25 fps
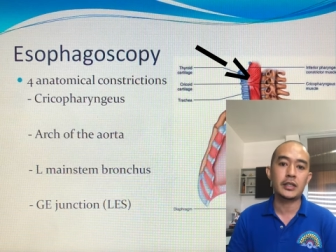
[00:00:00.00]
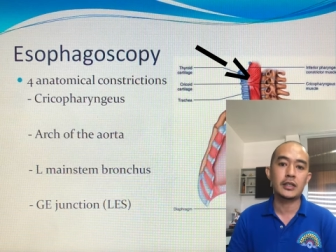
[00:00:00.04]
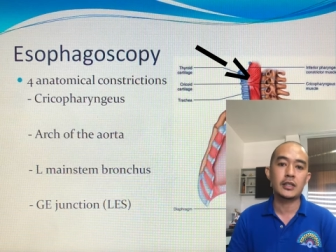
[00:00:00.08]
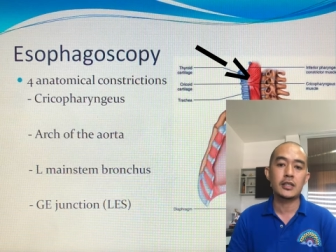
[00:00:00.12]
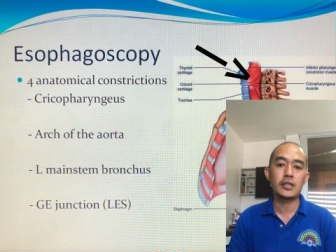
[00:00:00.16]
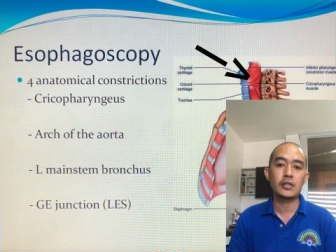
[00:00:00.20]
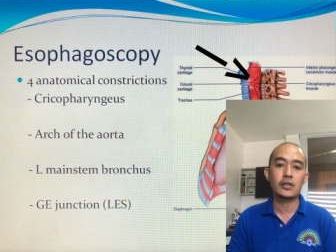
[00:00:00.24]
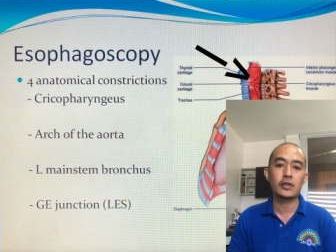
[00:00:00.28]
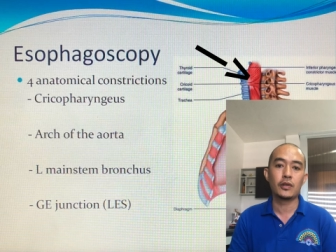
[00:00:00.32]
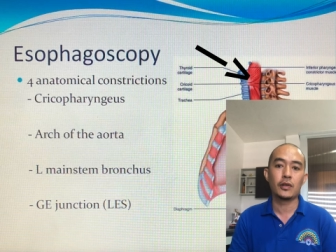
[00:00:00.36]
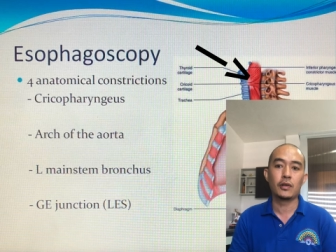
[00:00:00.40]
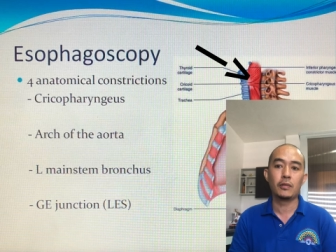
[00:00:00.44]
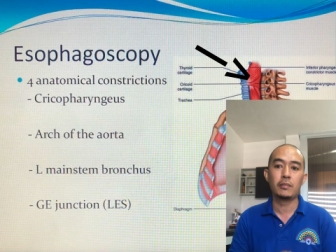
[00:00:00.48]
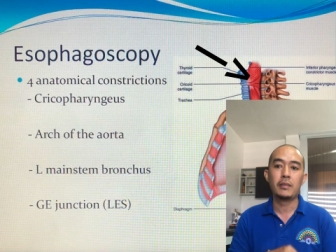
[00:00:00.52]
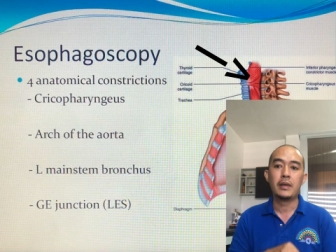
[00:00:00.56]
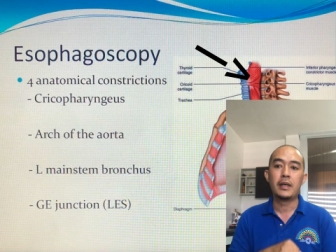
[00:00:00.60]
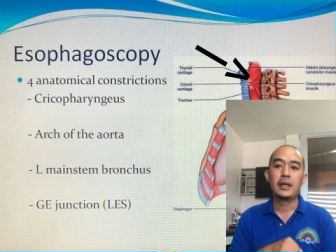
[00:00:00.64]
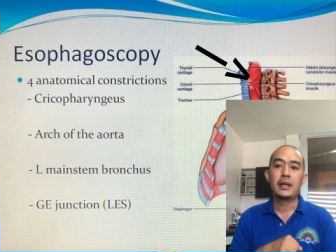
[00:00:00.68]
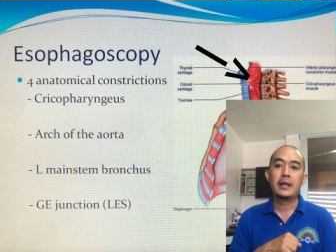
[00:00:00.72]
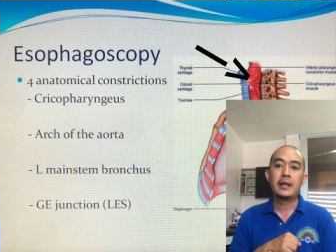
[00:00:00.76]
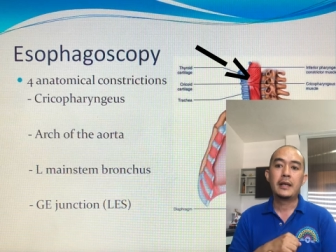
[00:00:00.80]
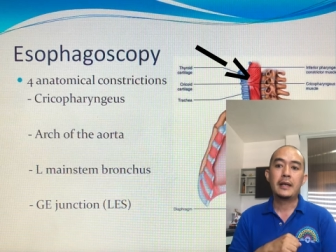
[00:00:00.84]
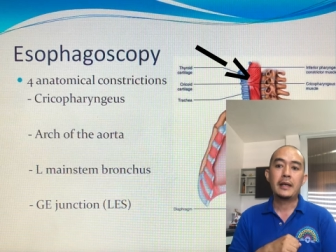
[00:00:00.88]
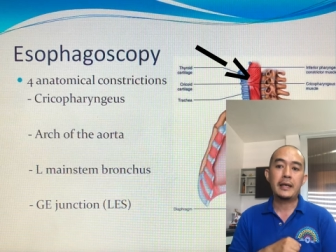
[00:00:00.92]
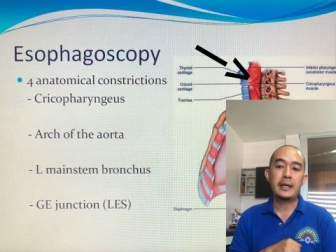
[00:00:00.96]
the scope
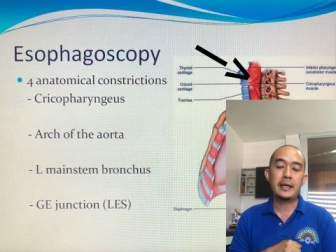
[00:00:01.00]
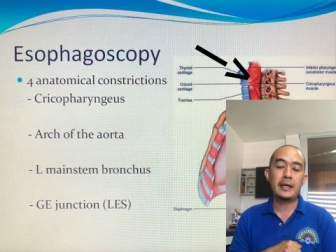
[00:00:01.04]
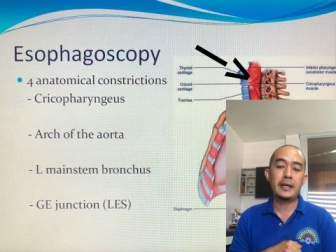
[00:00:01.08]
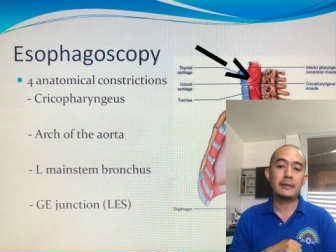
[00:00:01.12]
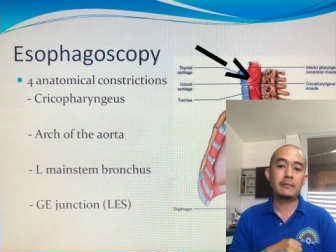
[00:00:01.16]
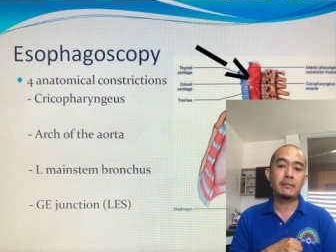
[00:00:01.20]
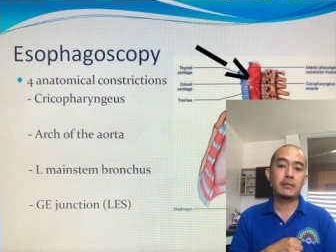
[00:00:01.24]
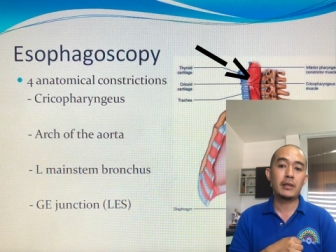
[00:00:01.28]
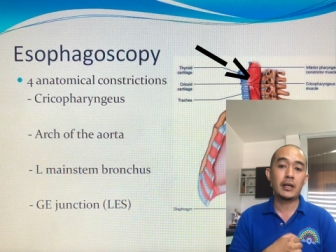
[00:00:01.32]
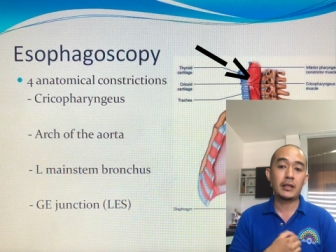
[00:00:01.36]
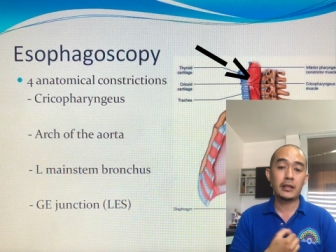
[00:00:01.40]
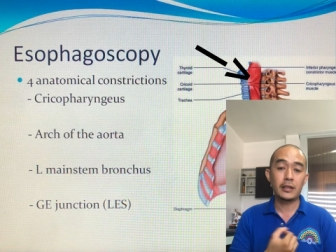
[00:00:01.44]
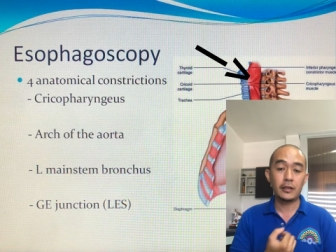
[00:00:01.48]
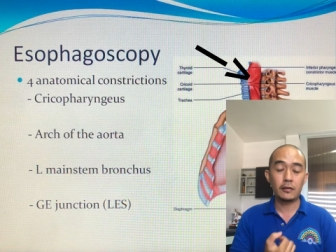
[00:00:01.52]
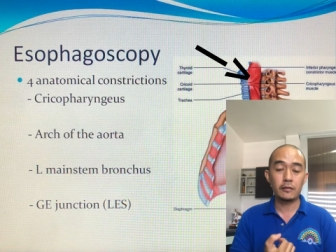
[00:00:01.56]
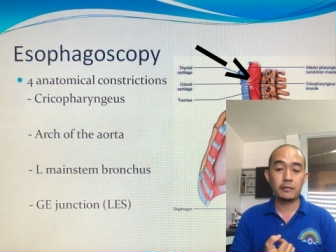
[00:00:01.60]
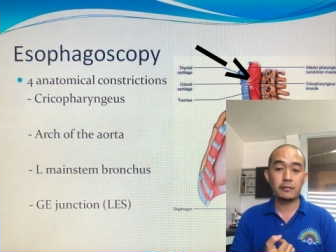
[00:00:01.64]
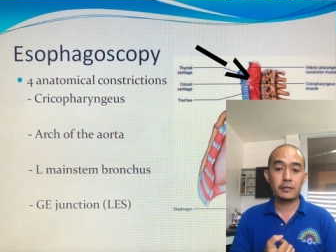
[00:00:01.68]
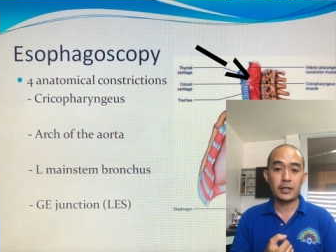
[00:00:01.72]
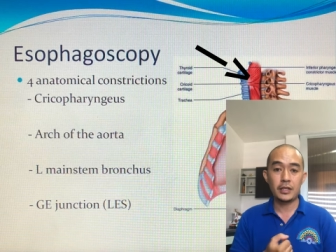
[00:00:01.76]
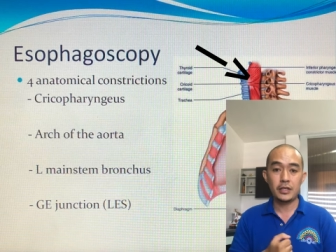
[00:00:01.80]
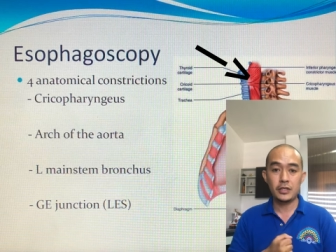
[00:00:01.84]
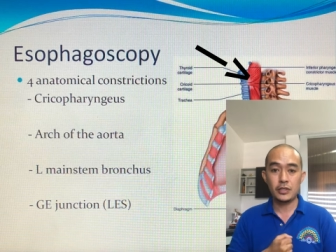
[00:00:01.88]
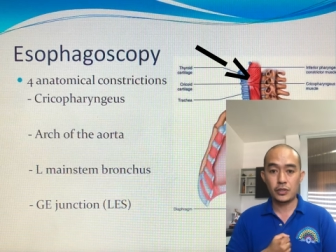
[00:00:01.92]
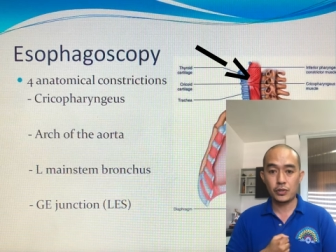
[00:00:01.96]
in the
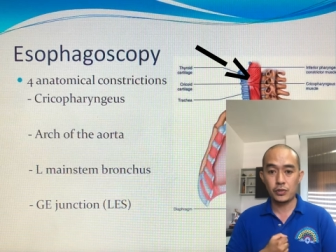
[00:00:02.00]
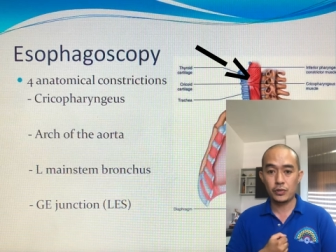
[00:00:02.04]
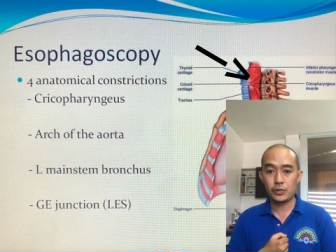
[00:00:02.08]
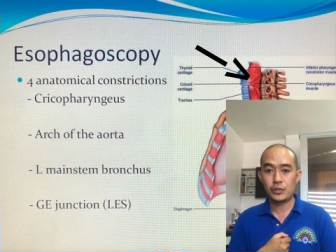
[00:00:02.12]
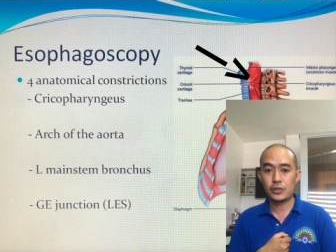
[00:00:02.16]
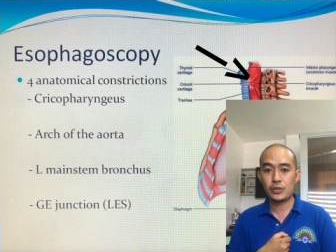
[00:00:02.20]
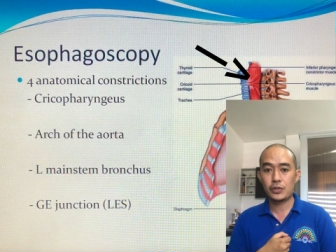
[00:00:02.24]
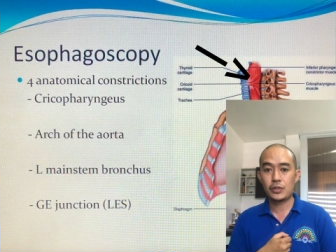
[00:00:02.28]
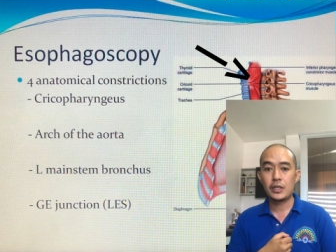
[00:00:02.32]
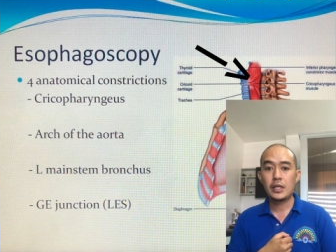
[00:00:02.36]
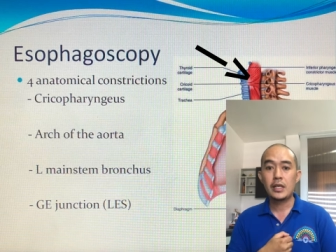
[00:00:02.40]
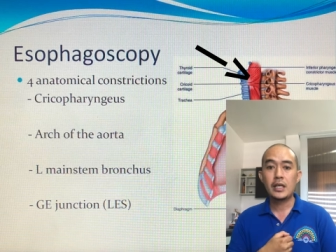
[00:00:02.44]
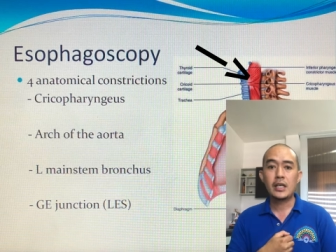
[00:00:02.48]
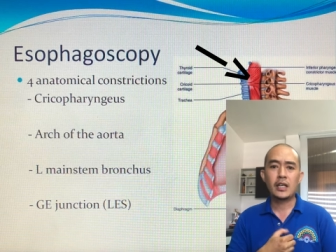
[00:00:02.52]
cricopharyngeus.